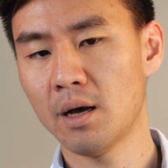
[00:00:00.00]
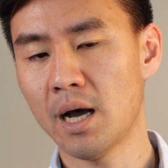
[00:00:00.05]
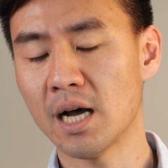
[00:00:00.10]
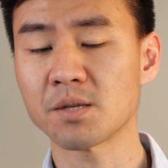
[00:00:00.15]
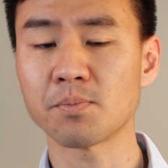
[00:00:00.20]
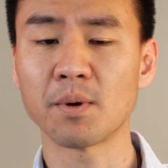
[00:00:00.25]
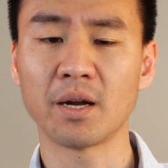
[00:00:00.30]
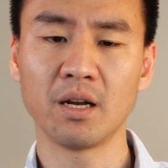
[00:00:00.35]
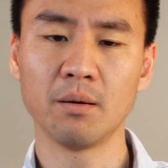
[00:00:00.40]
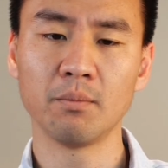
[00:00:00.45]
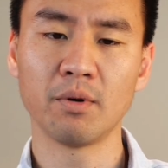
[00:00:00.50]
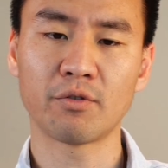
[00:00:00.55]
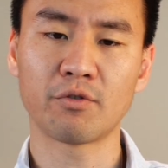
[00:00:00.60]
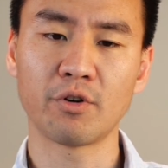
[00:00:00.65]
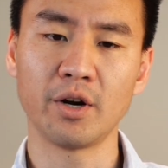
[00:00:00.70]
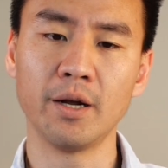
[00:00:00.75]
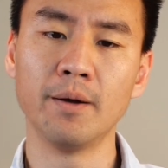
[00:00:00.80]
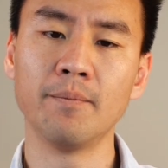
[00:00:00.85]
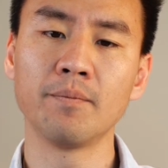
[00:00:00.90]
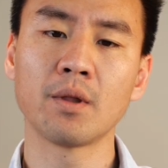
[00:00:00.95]
Aspect number
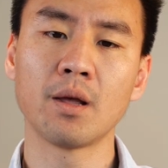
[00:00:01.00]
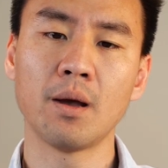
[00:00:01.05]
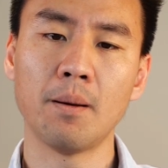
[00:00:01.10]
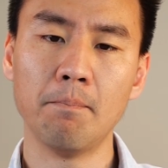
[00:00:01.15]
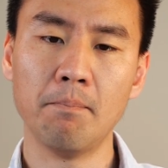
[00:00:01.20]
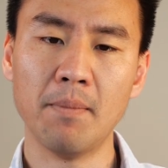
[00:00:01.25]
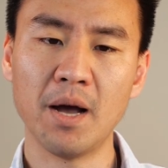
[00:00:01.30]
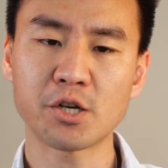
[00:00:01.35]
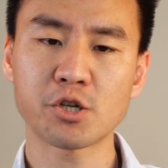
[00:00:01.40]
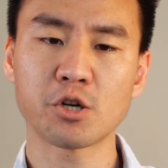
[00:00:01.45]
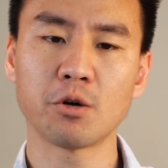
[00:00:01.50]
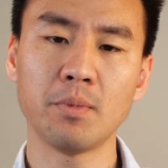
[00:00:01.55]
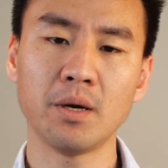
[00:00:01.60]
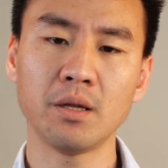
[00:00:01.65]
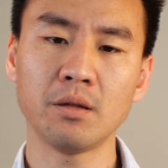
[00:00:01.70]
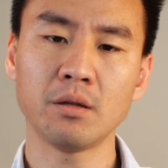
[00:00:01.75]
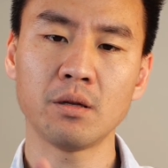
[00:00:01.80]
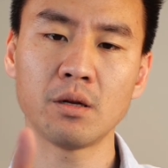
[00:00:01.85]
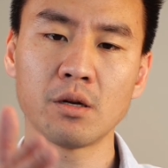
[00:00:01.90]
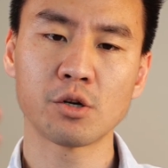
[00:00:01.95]
3,
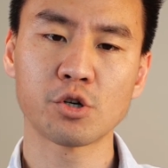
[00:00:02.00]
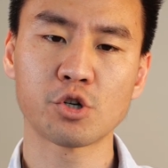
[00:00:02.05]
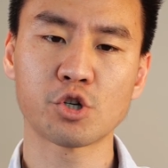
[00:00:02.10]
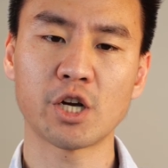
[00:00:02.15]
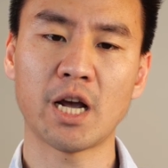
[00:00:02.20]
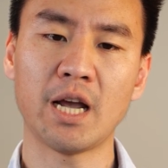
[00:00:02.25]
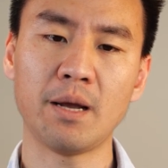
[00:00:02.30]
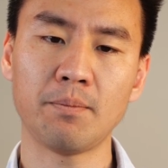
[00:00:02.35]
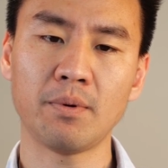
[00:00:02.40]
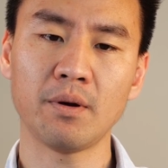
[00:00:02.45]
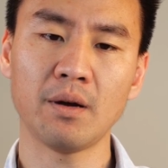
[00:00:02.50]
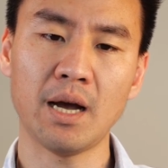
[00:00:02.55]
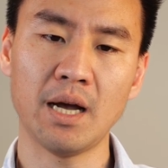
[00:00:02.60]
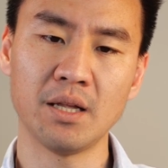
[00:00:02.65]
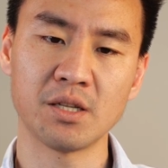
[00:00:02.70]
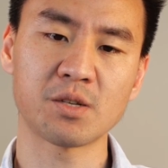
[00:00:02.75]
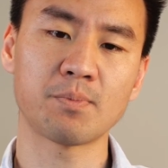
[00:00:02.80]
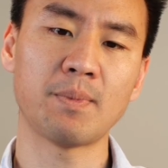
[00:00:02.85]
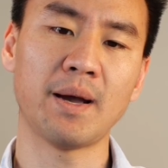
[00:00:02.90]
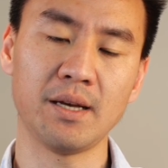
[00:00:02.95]
measurement, shape,
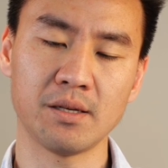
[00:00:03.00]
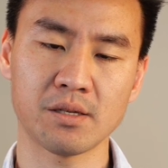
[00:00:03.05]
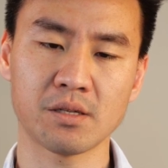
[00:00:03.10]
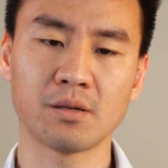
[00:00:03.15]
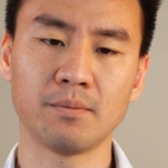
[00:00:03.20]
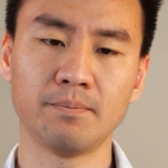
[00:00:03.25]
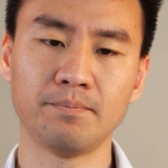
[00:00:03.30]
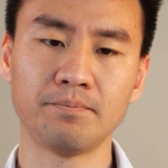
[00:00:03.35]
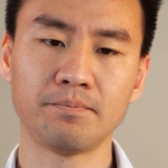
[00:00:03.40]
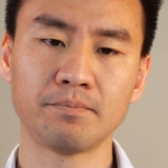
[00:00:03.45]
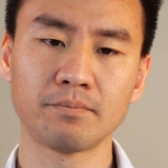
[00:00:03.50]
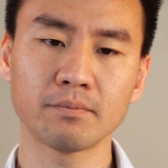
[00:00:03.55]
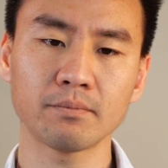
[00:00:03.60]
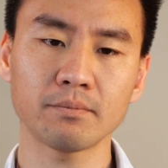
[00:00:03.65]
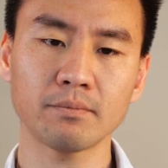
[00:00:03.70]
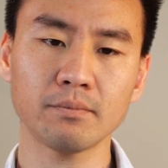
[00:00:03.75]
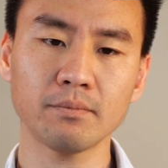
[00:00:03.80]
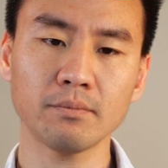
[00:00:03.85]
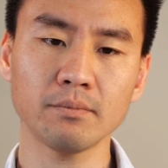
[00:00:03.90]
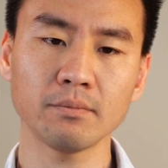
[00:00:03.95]
and space.
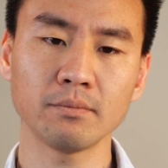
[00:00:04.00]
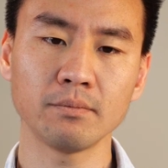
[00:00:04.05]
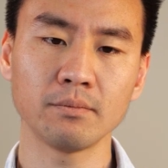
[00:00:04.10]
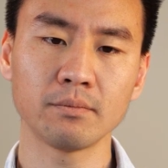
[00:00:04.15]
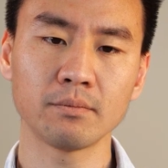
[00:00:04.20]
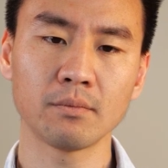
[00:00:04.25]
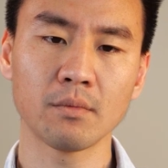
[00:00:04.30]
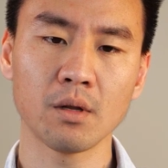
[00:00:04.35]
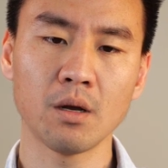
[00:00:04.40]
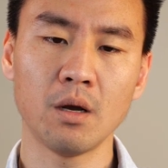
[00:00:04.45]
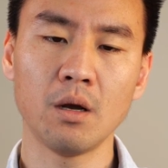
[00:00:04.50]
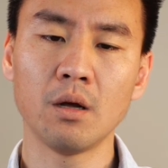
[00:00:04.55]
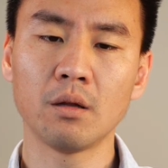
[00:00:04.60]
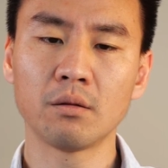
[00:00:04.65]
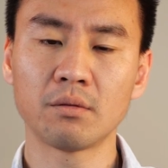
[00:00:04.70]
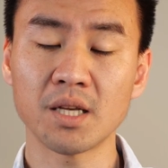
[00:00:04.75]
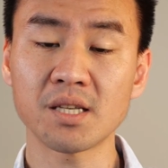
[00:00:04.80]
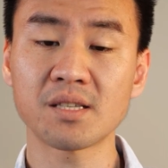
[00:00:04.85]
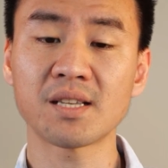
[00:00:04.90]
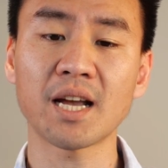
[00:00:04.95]

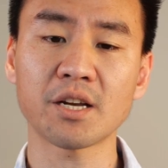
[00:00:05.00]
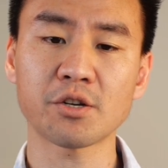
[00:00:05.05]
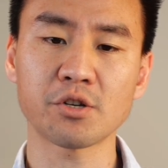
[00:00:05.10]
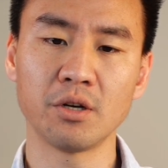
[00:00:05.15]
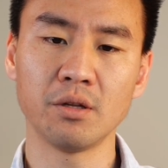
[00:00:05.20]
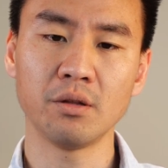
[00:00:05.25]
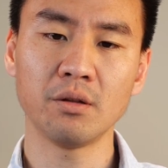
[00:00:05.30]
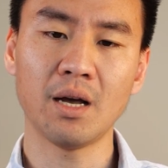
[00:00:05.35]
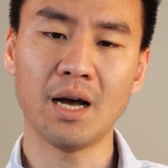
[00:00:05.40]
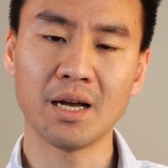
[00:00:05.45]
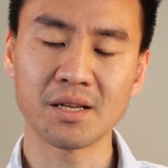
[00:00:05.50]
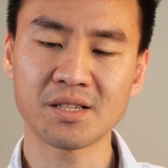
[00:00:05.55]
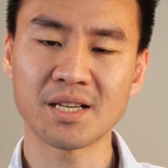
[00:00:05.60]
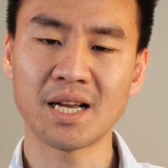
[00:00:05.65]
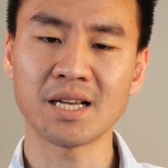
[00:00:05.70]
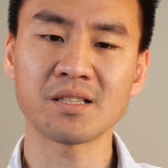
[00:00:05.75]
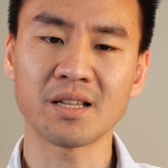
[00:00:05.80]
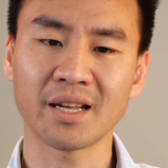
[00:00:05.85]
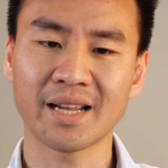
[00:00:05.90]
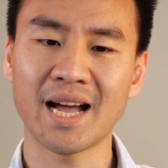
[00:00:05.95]
This section
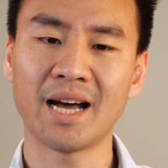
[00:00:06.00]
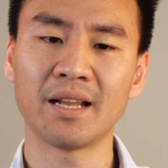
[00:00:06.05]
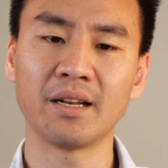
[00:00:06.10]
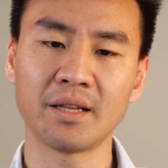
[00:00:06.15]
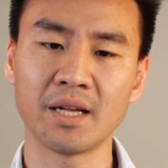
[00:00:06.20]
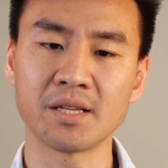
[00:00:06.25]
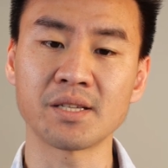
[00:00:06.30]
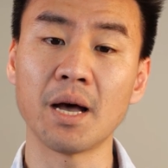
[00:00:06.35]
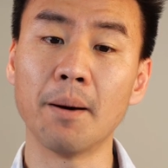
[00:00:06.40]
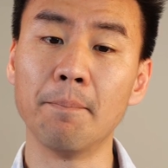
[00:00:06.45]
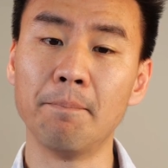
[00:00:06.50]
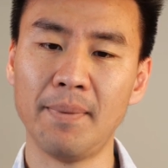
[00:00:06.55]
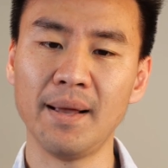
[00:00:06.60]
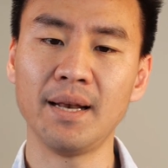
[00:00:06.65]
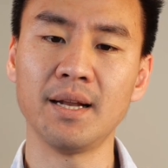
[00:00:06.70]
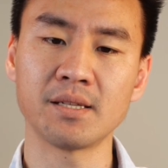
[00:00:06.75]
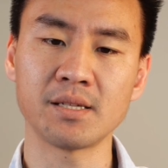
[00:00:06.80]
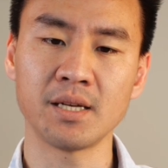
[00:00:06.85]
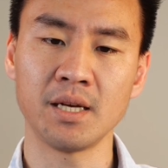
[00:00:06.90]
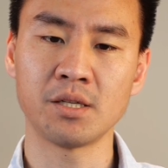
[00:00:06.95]
assesses the candidate's
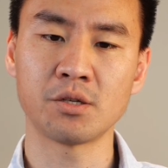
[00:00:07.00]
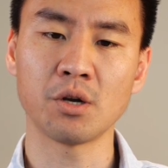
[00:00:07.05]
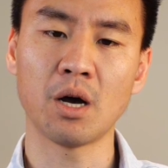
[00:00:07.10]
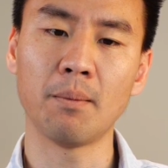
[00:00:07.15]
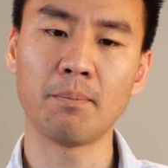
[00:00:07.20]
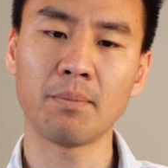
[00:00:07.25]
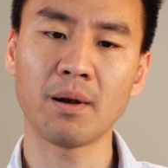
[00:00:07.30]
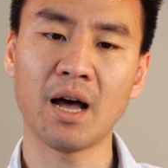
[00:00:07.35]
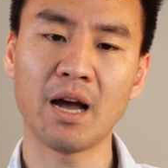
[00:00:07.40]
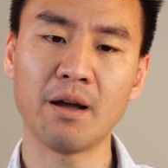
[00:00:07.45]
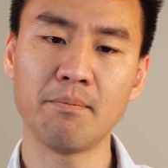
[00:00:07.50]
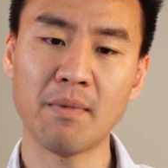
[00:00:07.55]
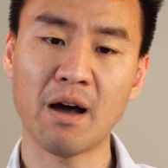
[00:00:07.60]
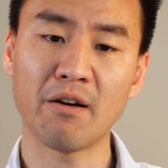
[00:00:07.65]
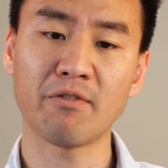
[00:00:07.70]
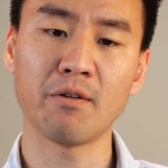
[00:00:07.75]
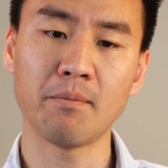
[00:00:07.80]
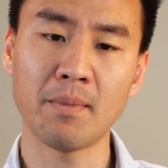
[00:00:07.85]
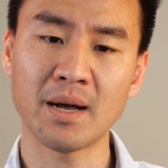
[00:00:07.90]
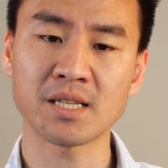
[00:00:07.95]
ability to apply
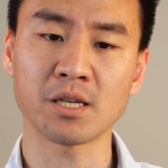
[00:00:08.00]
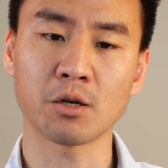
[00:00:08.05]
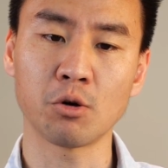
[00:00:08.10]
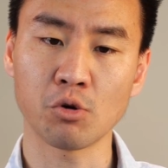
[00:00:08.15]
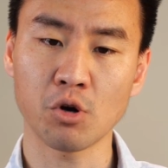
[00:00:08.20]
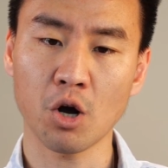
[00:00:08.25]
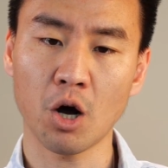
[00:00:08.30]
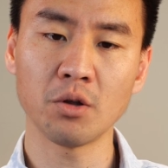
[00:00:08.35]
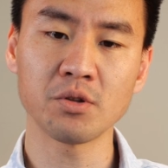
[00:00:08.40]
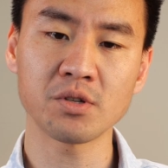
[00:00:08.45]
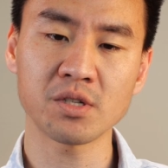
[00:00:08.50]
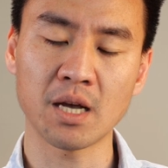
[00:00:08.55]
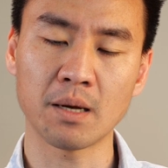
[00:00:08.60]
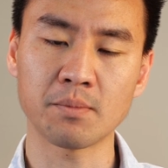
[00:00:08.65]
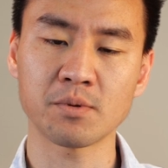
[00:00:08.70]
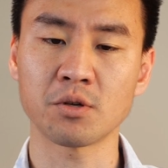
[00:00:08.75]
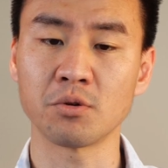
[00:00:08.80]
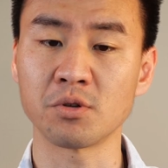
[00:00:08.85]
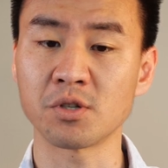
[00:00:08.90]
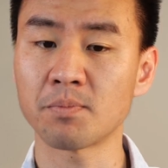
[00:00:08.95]
mathematical
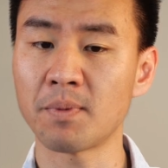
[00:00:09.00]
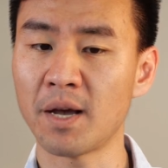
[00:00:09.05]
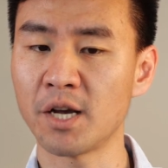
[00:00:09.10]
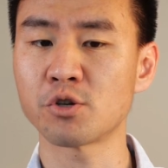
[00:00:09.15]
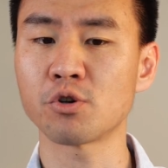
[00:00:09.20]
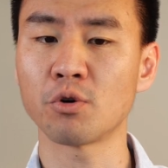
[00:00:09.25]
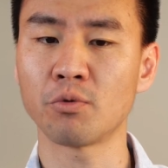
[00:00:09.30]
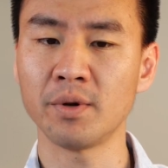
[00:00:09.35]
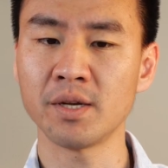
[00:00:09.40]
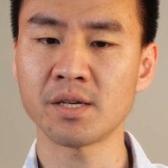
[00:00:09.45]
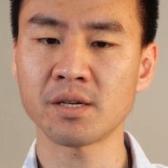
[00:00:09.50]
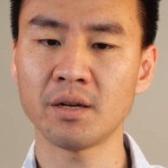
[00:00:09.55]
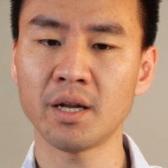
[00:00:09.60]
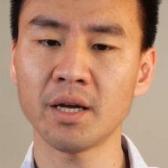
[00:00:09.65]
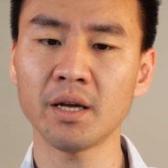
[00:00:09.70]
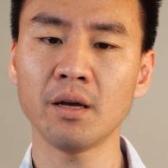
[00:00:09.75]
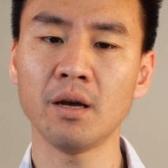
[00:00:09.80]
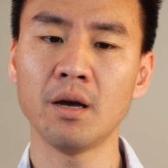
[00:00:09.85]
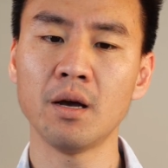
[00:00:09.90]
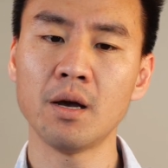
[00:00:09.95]
concepts to spatial
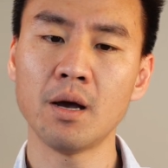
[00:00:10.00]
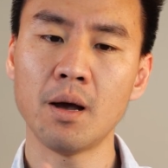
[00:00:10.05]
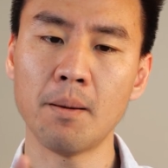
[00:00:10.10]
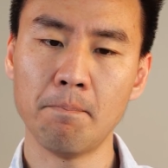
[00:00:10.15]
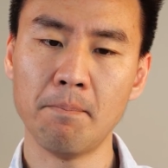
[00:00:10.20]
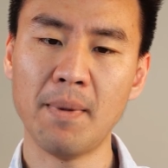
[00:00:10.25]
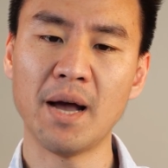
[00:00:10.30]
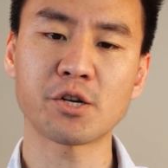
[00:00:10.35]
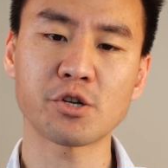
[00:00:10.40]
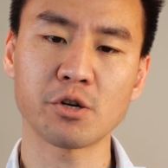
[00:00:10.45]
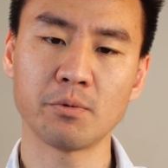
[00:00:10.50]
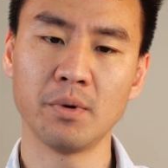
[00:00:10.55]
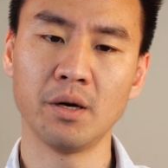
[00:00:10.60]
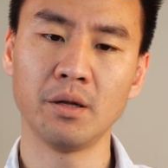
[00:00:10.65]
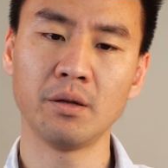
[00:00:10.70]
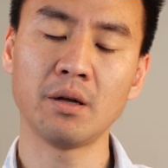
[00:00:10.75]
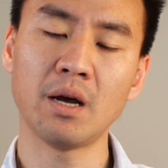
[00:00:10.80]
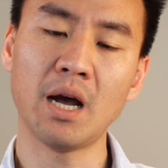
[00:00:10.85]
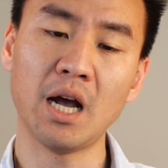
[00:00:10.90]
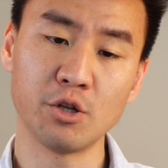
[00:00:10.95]
reasoning,
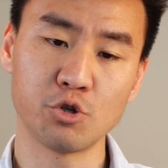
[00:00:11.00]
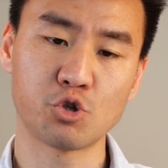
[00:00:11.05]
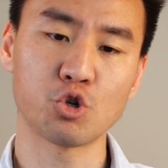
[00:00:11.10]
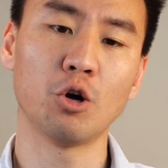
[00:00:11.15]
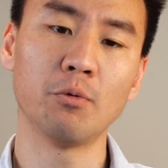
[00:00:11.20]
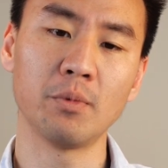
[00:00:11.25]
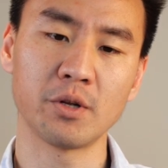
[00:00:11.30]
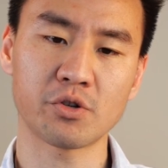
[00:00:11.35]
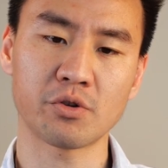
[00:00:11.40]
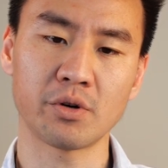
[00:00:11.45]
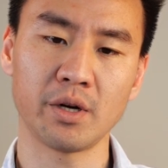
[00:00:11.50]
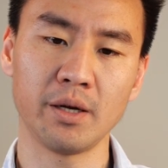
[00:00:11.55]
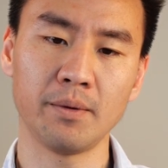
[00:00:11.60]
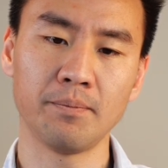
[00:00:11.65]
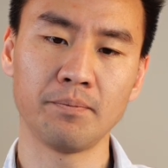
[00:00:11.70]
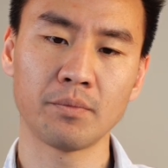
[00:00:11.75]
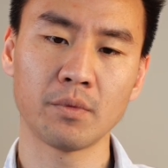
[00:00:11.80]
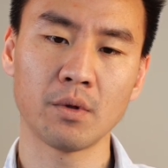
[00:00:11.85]
measurement, and geometry.